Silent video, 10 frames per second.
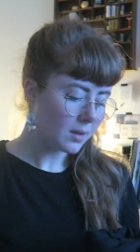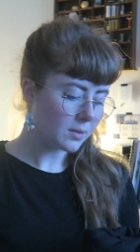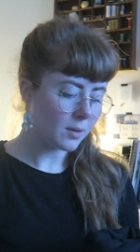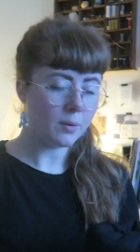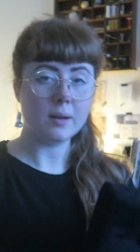
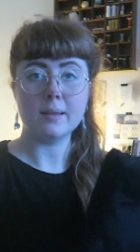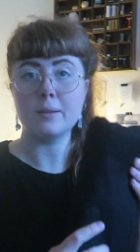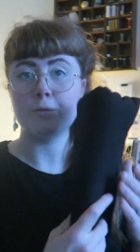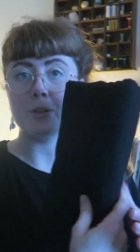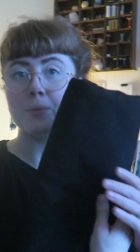So
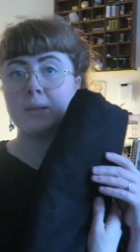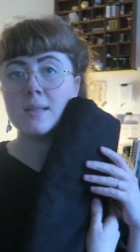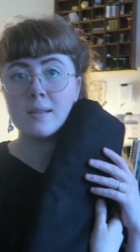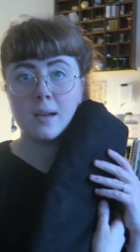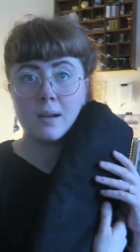the first one
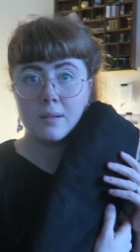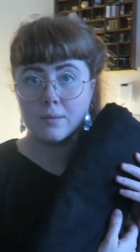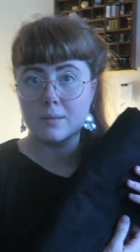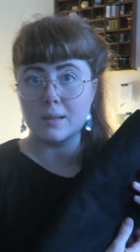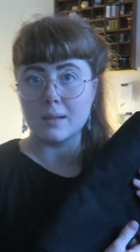is a
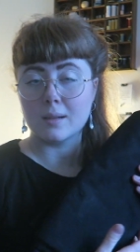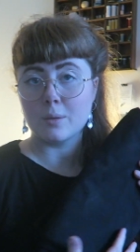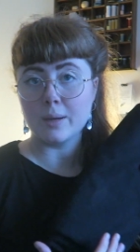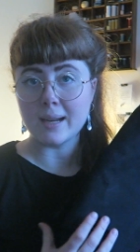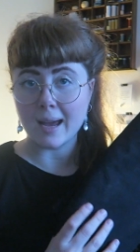
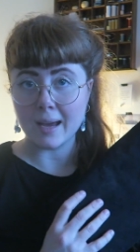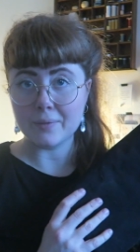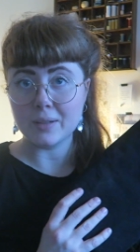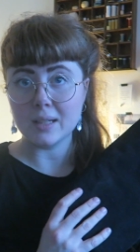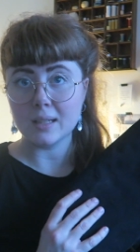quite
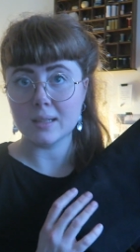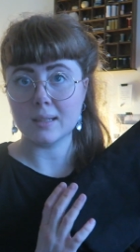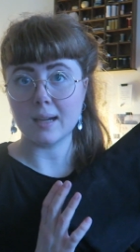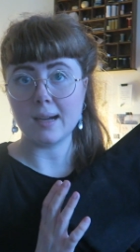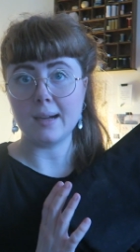heavy
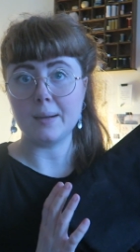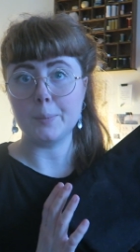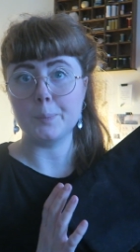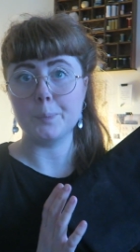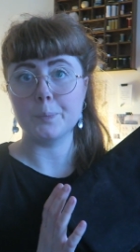
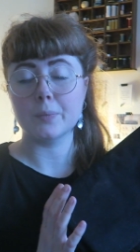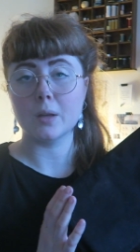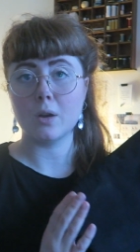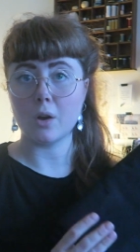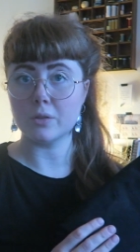
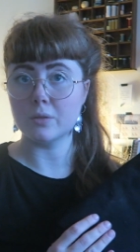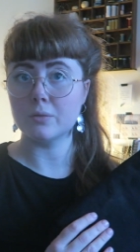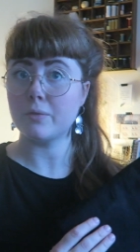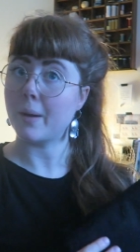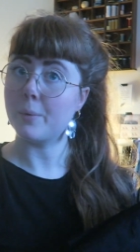
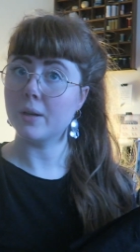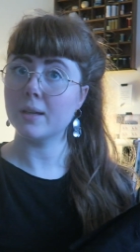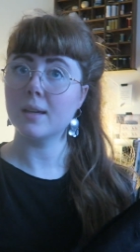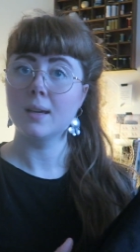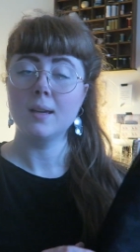cotton
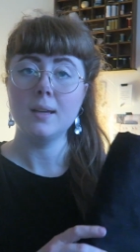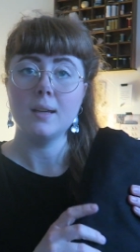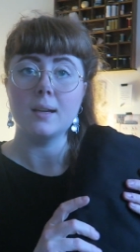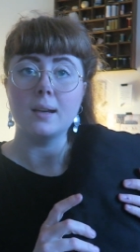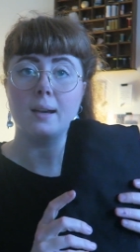fabric
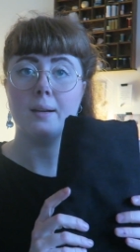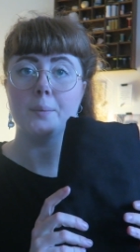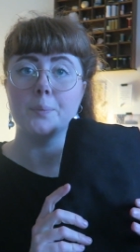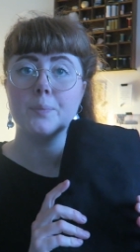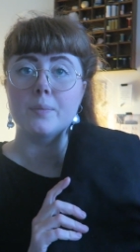
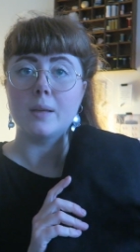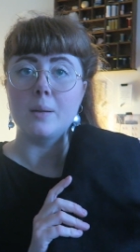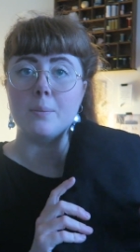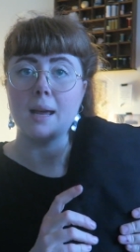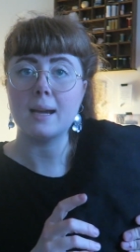
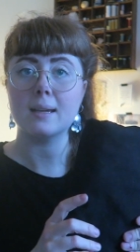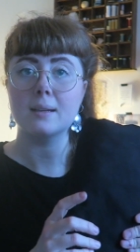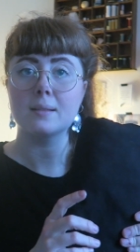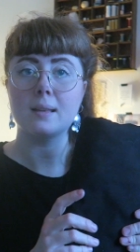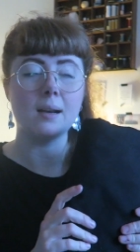in
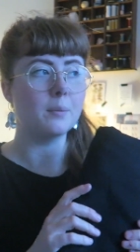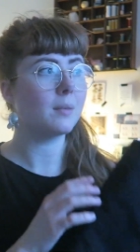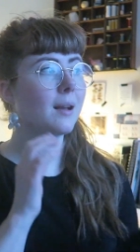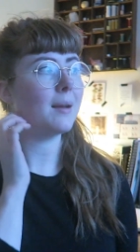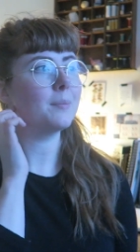black that
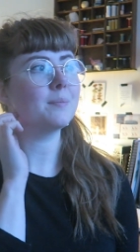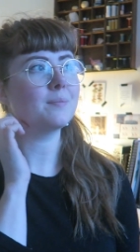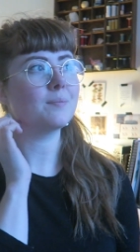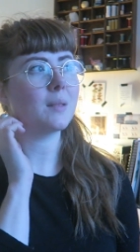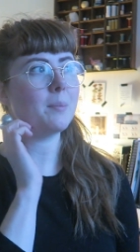
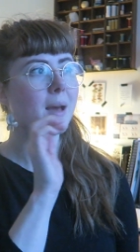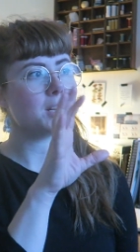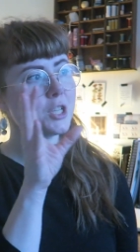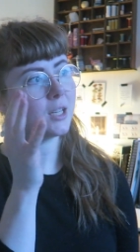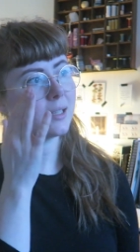I'm
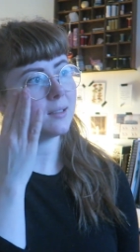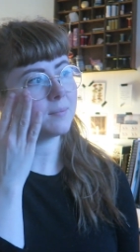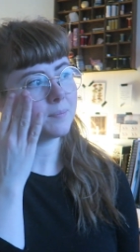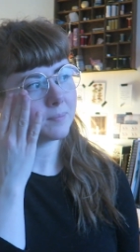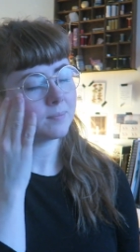imagining